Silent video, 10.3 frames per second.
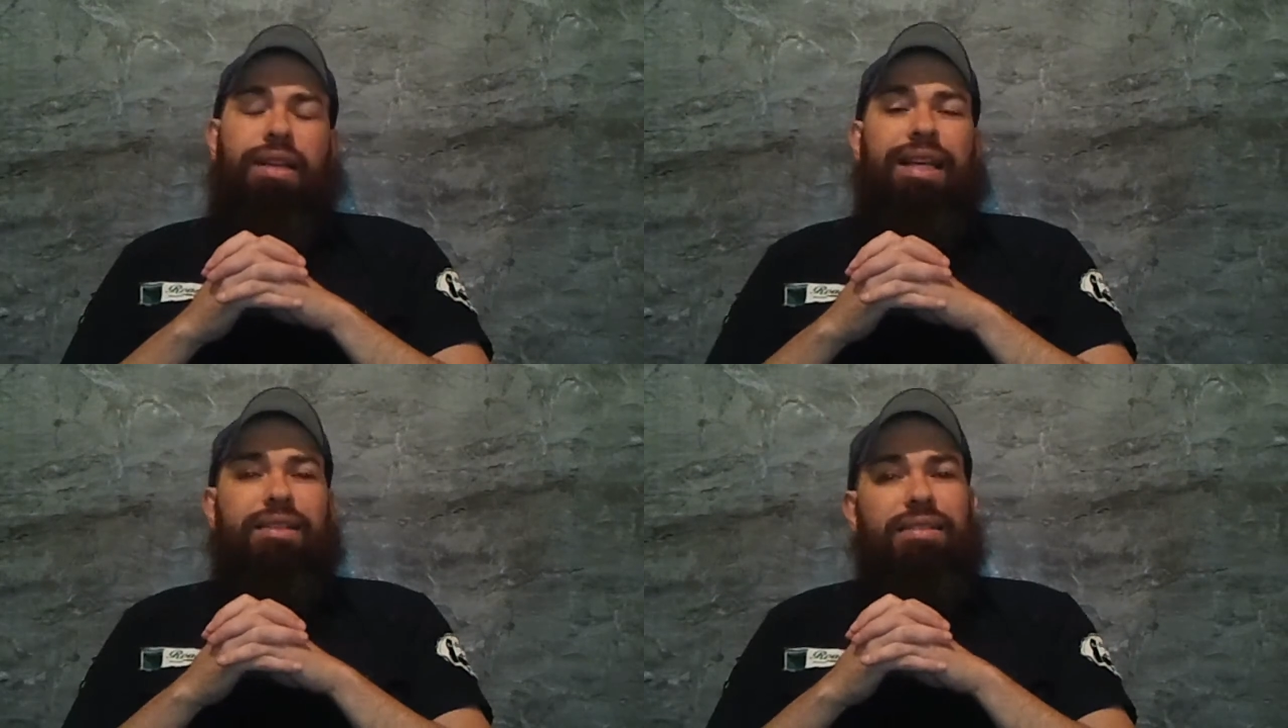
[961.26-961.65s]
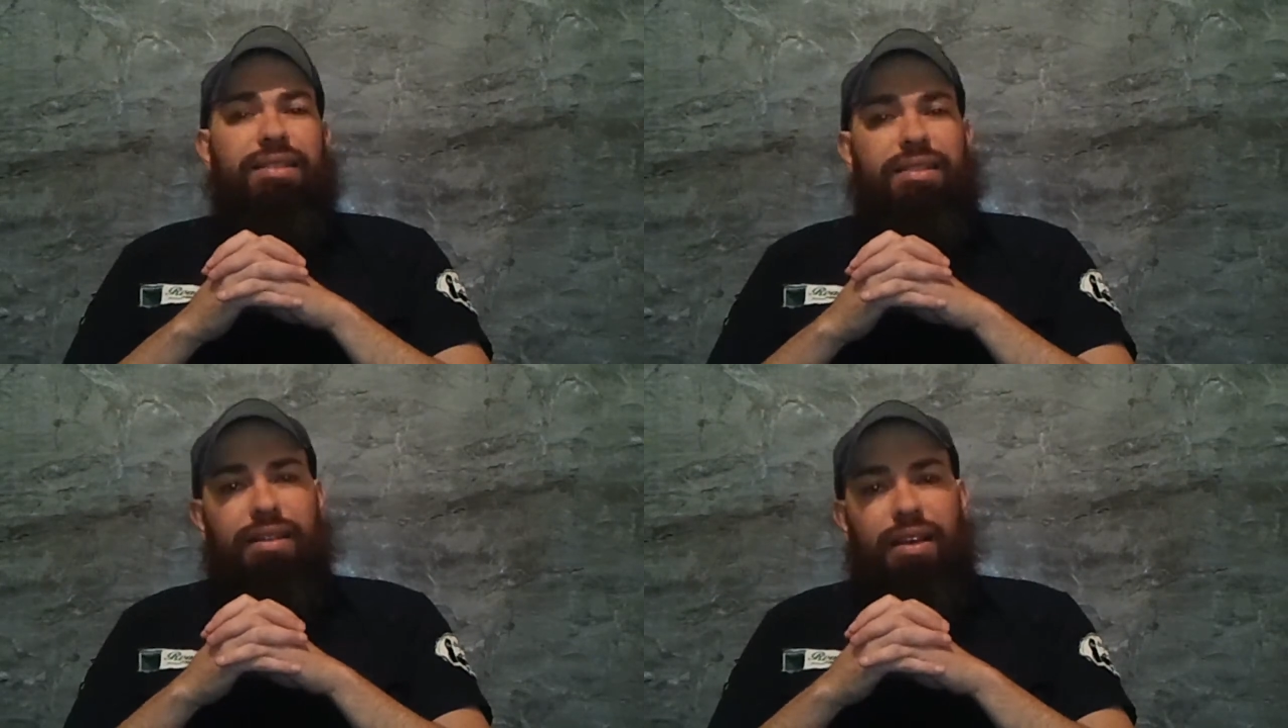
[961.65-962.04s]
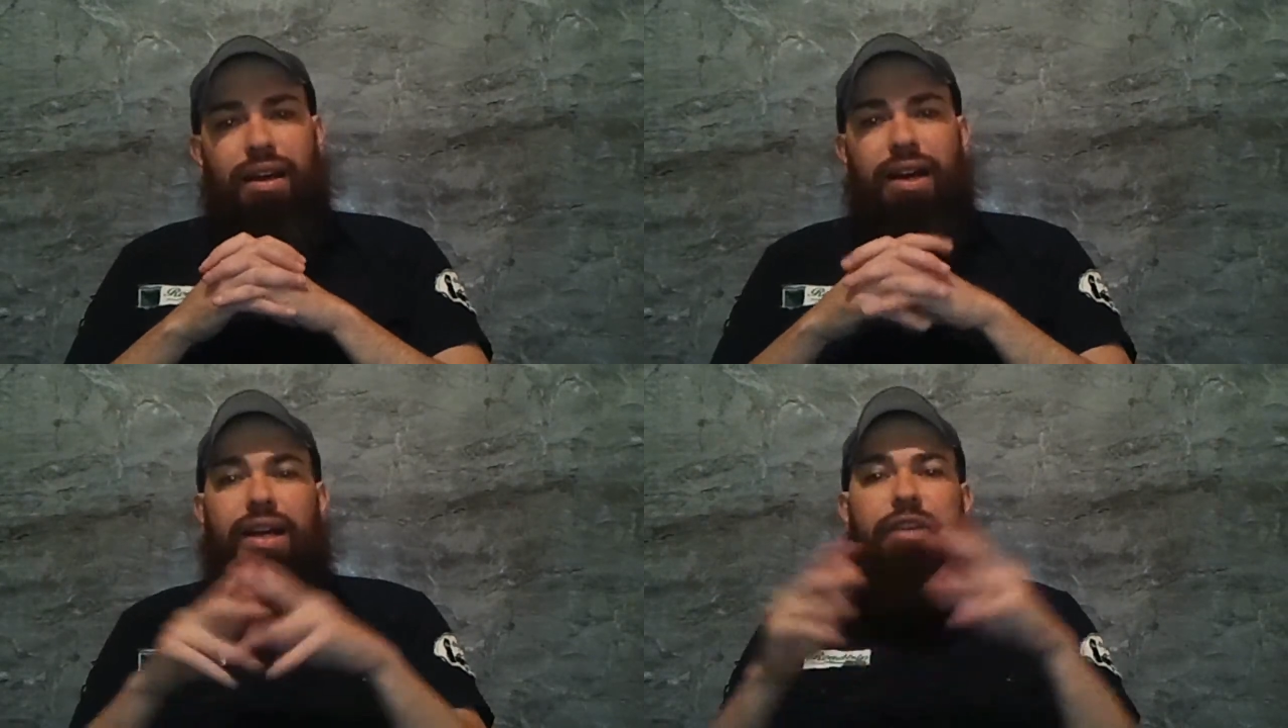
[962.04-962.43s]
that's just a
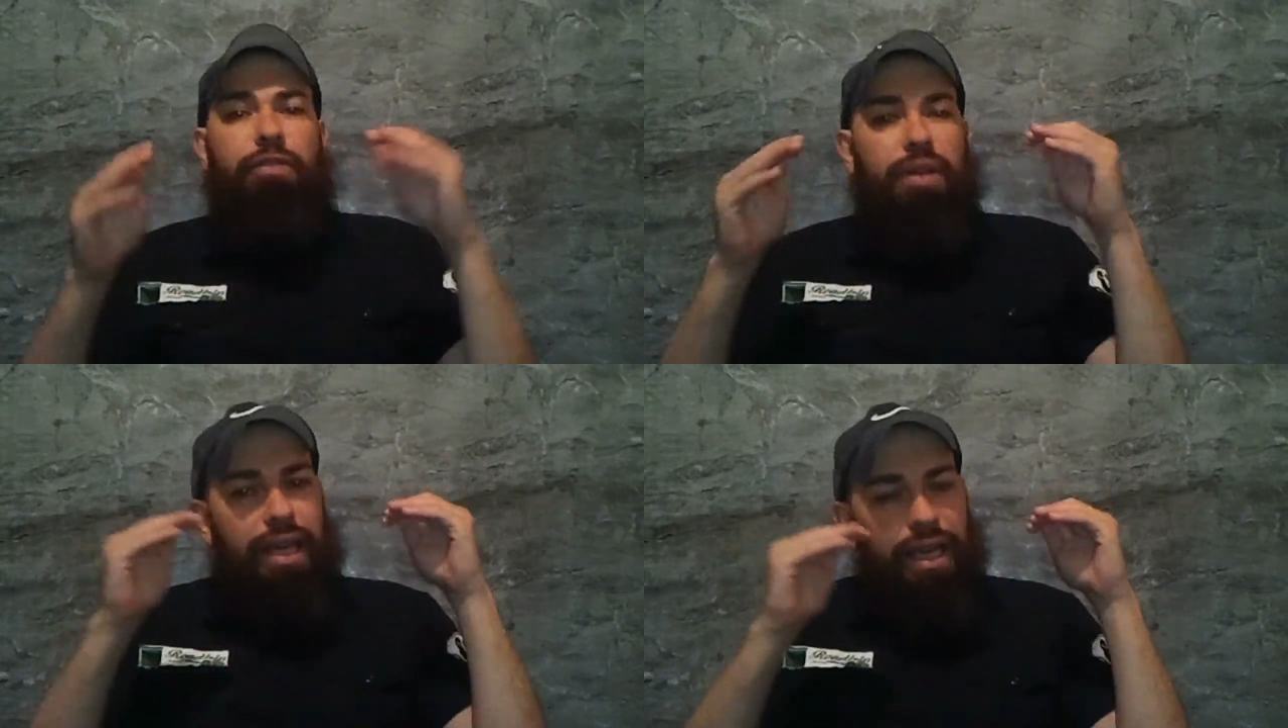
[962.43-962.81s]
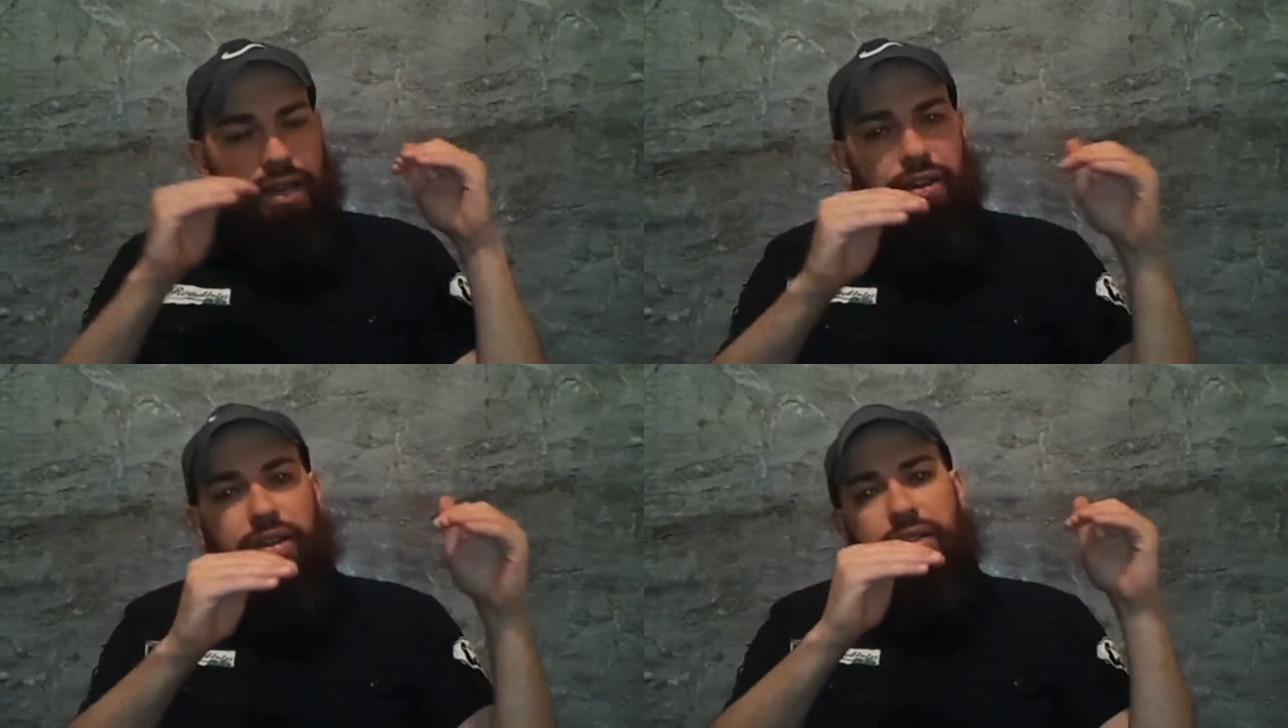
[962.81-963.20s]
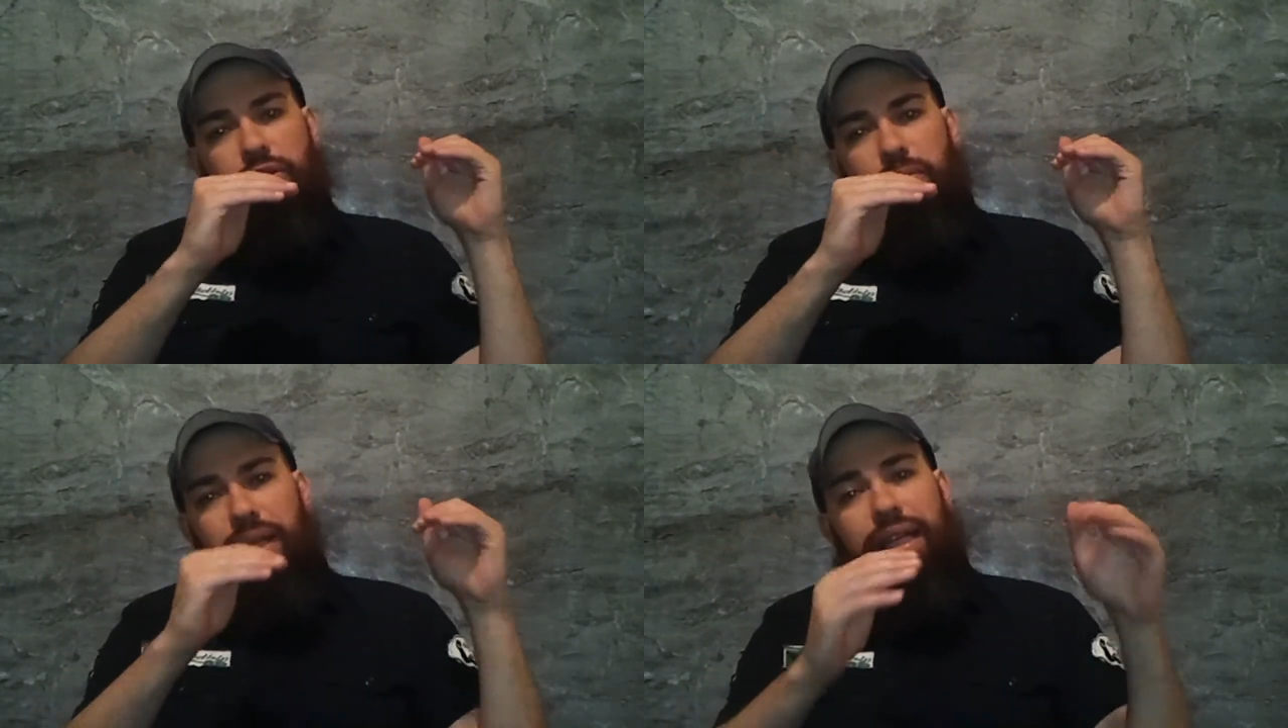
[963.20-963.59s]
lie for the ignorant
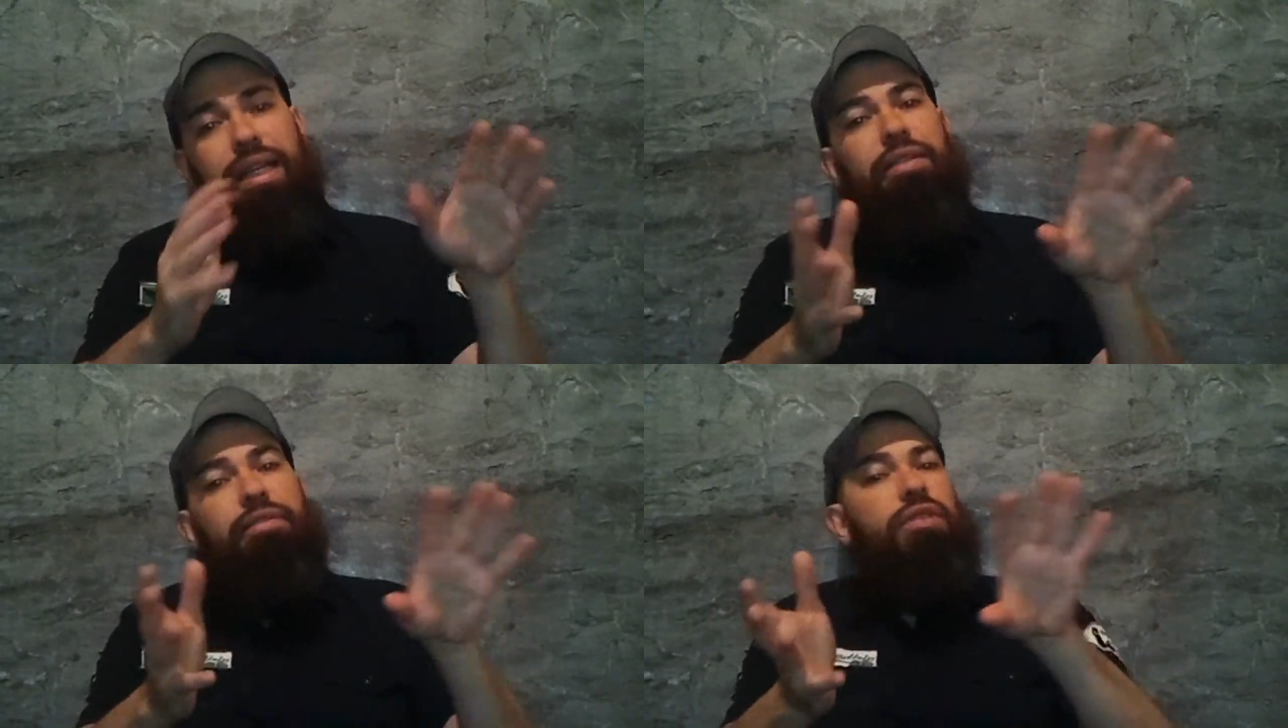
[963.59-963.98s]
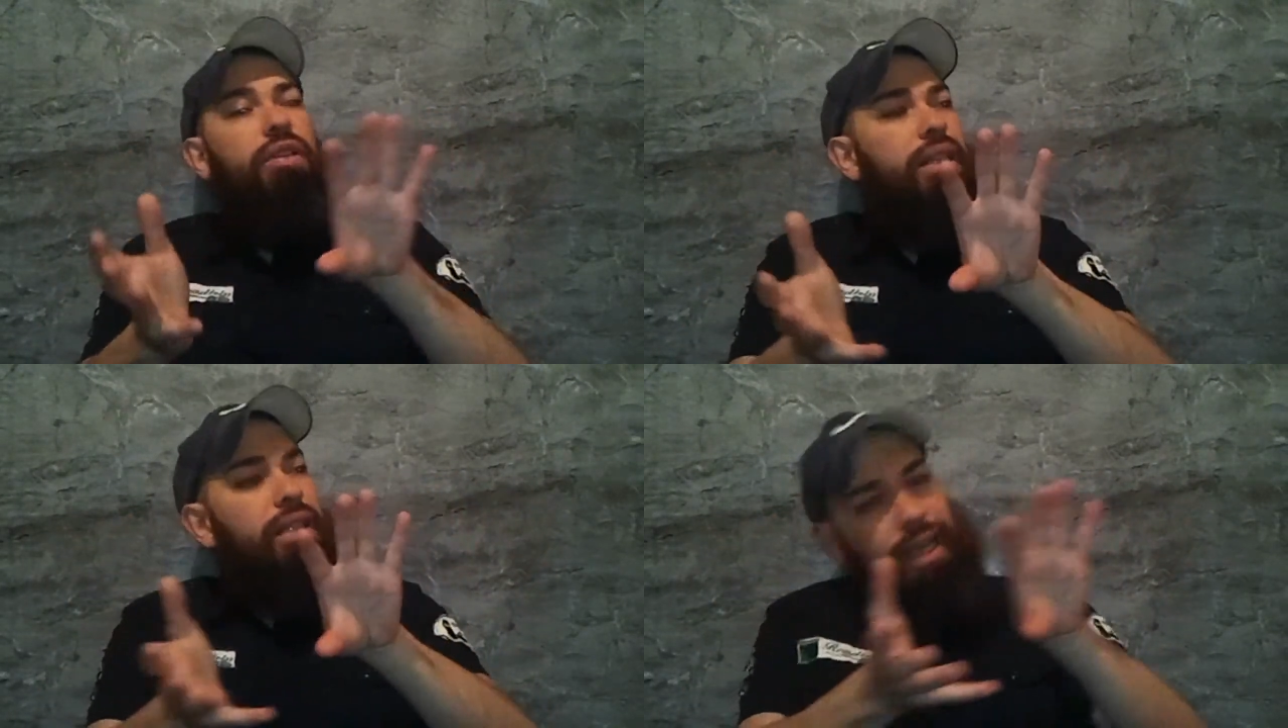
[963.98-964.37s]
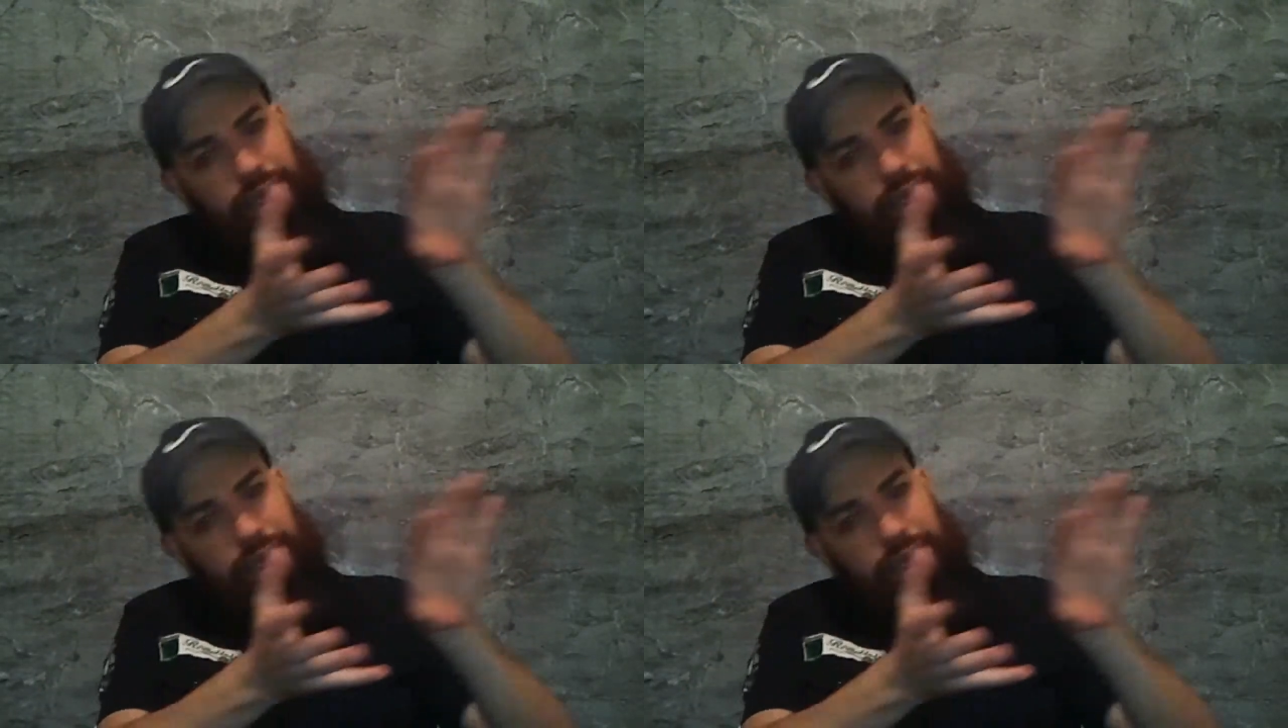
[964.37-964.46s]
to believe so that they